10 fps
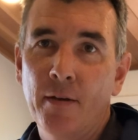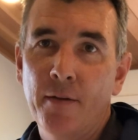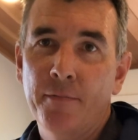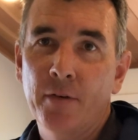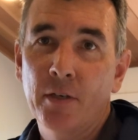
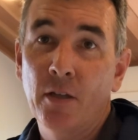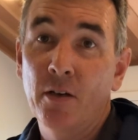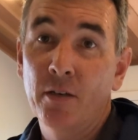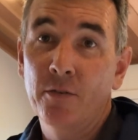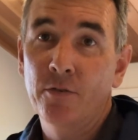for a
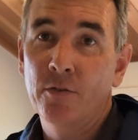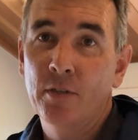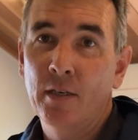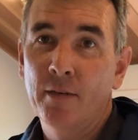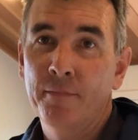client who's
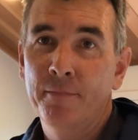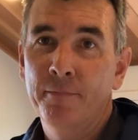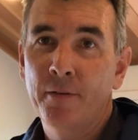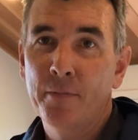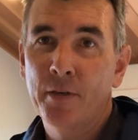
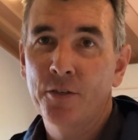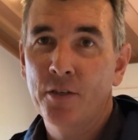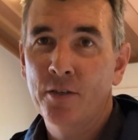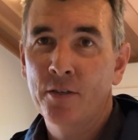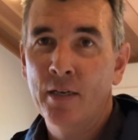very much
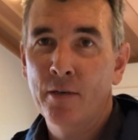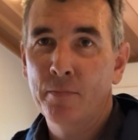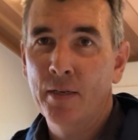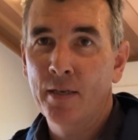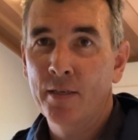into
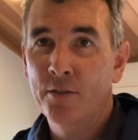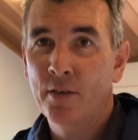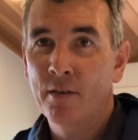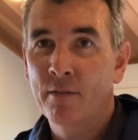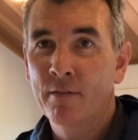airplanes
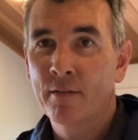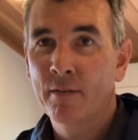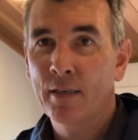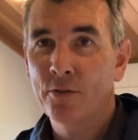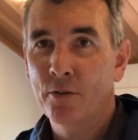and
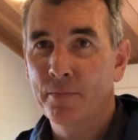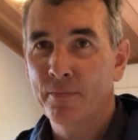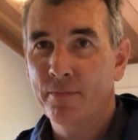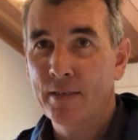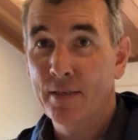that type
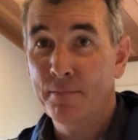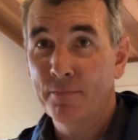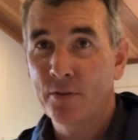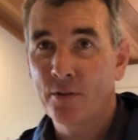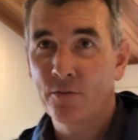of theme.
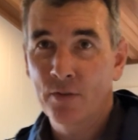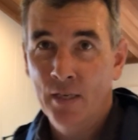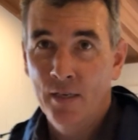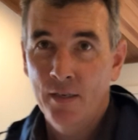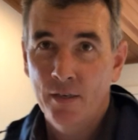So you'll
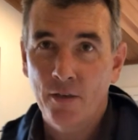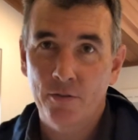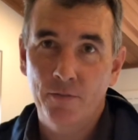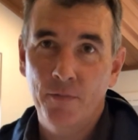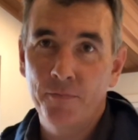
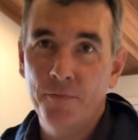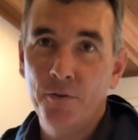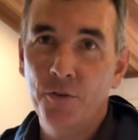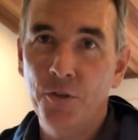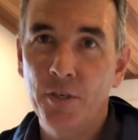notice a
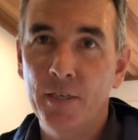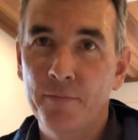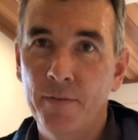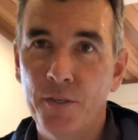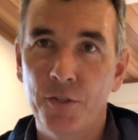few unique
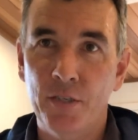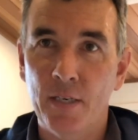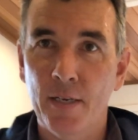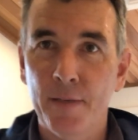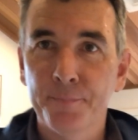features
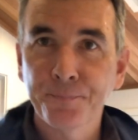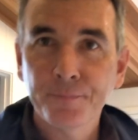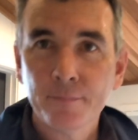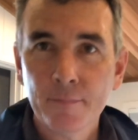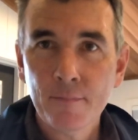in here.
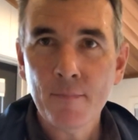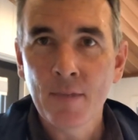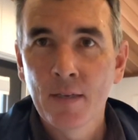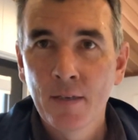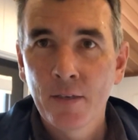
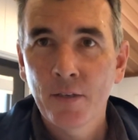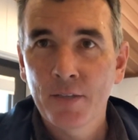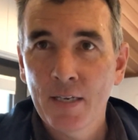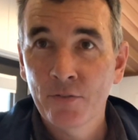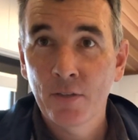Got
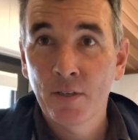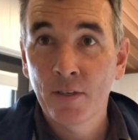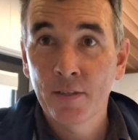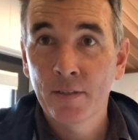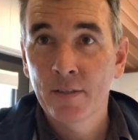the exit
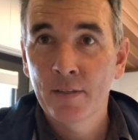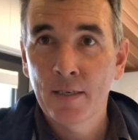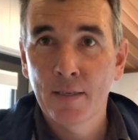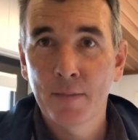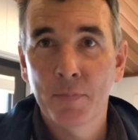light
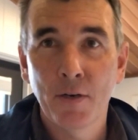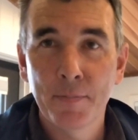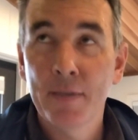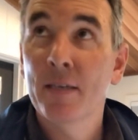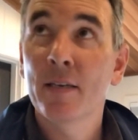
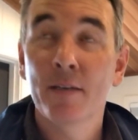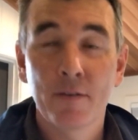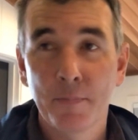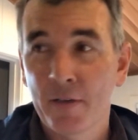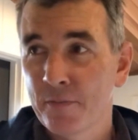behind me here,
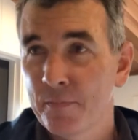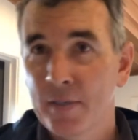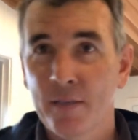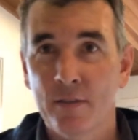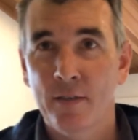and above
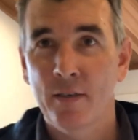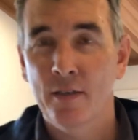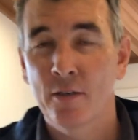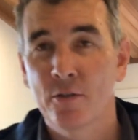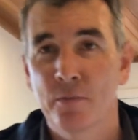me is the
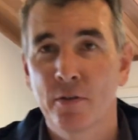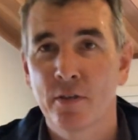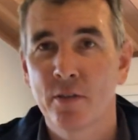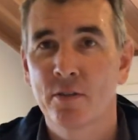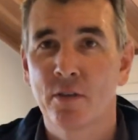no
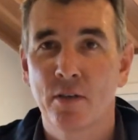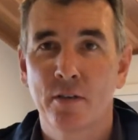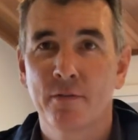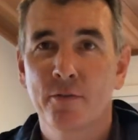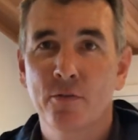smoking sign,
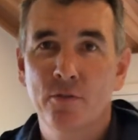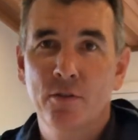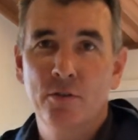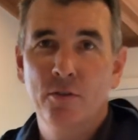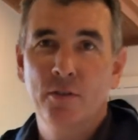and of course
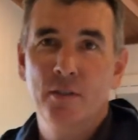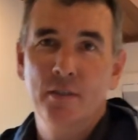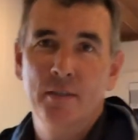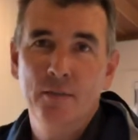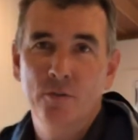the toilet
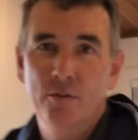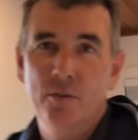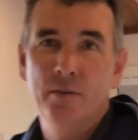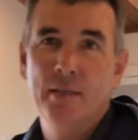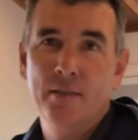
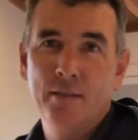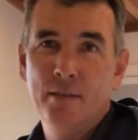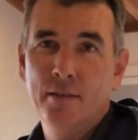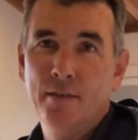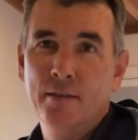also has
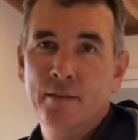a